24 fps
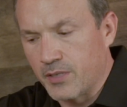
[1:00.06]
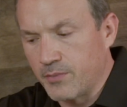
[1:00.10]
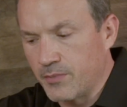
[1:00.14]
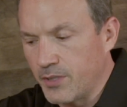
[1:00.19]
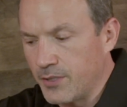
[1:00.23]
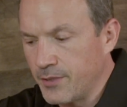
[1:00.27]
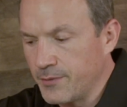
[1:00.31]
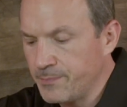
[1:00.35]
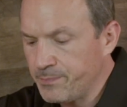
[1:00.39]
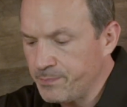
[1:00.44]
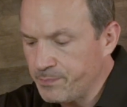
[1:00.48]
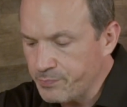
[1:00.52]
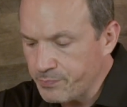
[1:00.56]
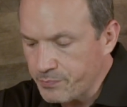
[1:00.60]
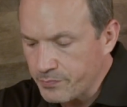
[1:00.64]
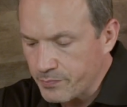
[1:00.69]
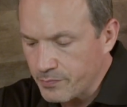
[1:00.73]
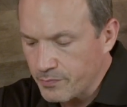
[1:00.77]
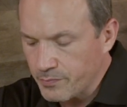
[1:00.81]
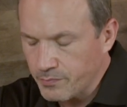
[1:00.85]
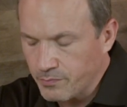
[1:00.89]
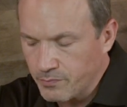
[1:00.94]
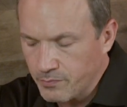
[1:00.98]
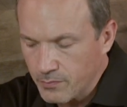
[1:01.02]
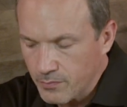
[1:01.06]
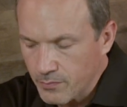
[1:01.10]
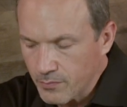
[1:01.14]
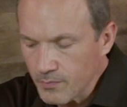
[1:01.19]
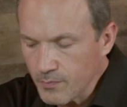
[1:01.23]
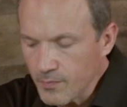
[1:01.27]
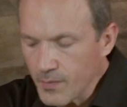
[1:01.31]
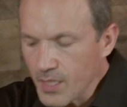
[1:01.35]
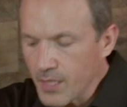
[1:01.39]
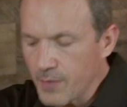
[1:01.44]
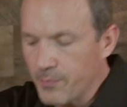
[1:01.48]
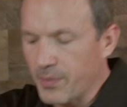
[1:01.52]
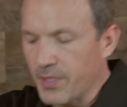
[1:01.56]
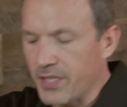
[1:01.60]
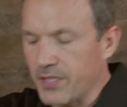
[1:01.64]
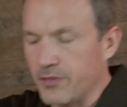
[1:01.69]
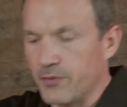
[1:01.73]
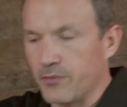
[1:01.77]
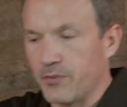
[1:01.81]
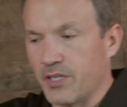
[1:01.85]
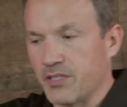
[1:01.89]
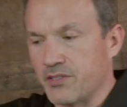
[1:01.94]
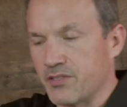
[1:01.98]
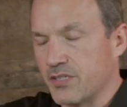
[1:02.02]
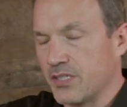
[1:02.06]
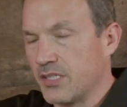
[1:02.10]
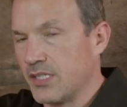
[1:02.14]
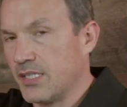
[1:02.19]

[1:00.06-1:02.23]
them all. But anyways,